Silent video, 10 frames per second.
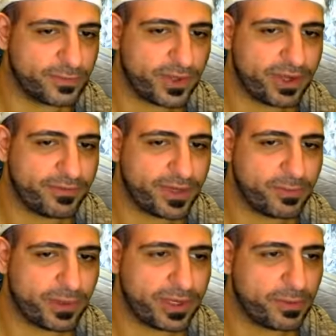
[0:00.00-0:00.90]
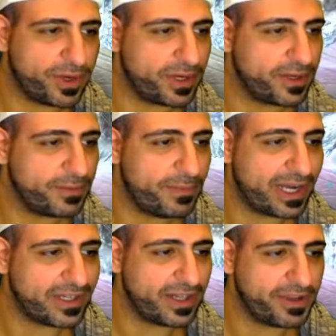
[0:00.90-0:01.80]
we don't have anybody to bring
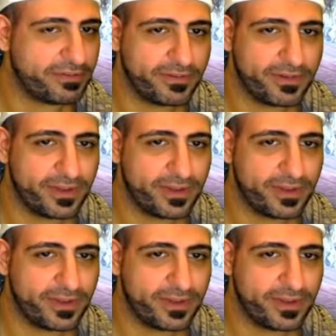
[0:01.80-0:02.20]
back to life.